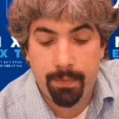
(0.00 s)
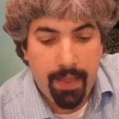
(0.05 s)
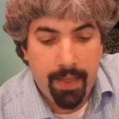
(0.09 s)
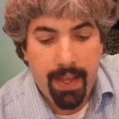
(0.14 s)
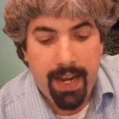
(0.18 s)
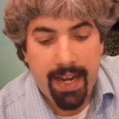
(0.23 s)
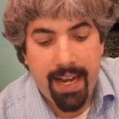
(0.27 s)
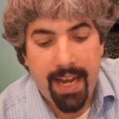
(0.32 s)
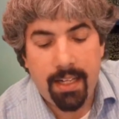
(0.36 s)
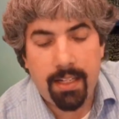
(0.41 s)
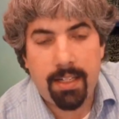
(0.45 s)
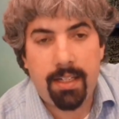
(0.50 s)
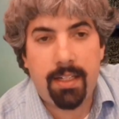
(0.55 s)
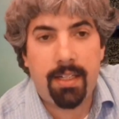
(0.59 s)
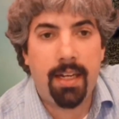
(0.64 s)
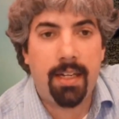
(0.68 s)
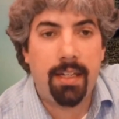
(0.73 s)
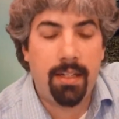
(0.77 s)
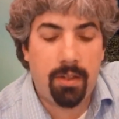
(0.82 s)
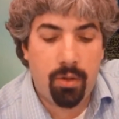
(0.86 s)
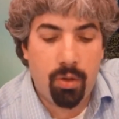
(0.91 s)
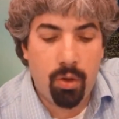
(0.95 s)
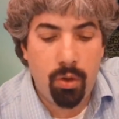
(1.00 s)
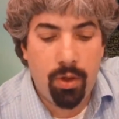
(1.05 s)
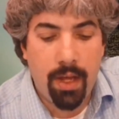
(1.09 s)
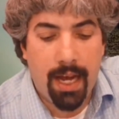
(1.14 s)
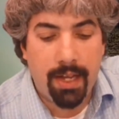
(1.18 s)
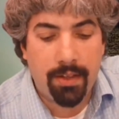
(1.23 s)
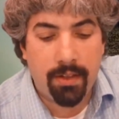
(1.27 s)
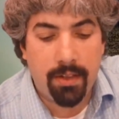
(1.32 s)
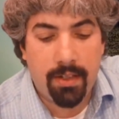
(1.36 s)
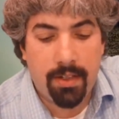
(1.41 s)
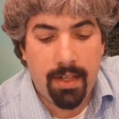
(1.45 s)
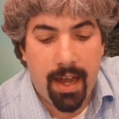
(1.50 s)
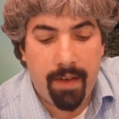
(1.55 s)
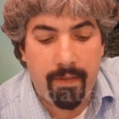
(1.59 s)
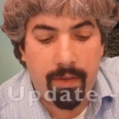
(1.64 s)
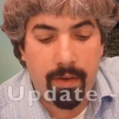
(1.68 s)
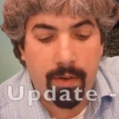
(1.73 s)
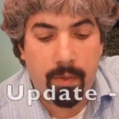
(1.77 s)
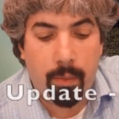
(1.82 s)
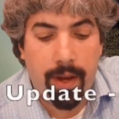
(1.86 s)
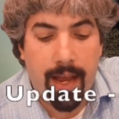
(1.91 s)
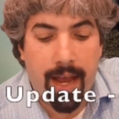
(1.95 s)
then again, in
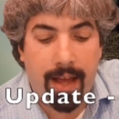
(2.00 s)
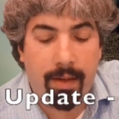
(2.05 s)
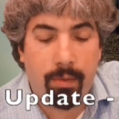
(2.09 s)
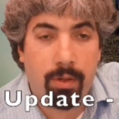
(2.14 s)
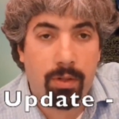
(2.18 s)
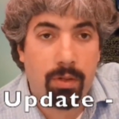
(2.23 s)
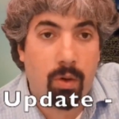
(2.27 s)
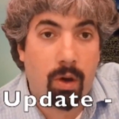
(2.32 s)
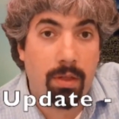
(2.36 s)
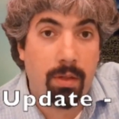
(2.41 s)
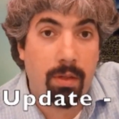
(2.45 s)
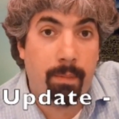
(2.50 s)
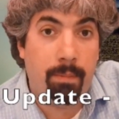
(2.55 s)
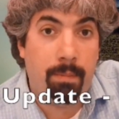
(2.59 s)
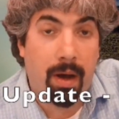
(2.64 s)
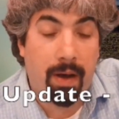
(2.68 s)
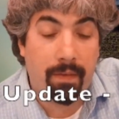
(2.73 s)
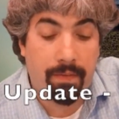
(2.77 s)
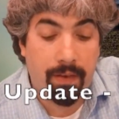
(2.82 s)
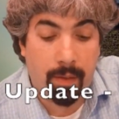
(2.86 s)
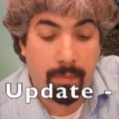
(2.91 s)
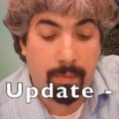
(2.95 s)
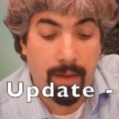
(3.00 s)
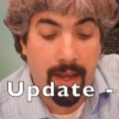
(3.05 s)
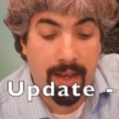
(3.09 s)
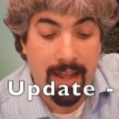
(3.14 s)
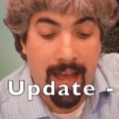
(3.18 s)
2007, we had what's called the Buffy update.